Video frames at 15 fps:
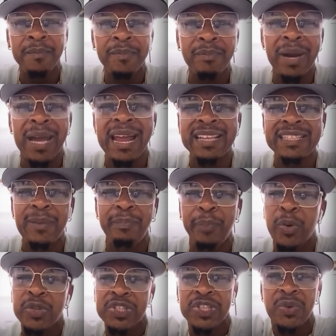Man I say
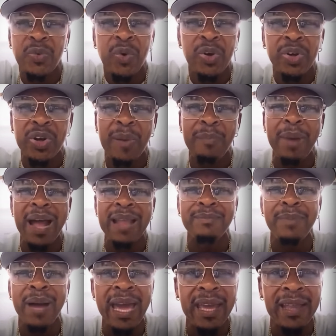pussy wall in a bad
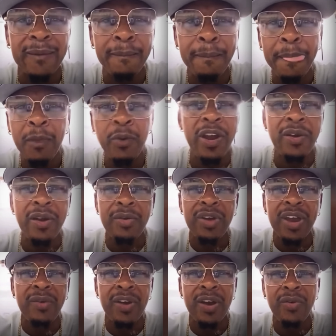mind.
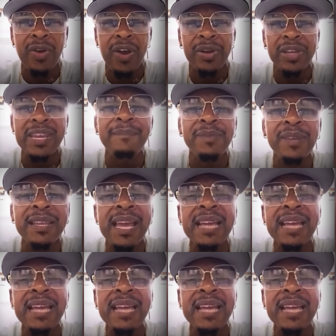Re, them thing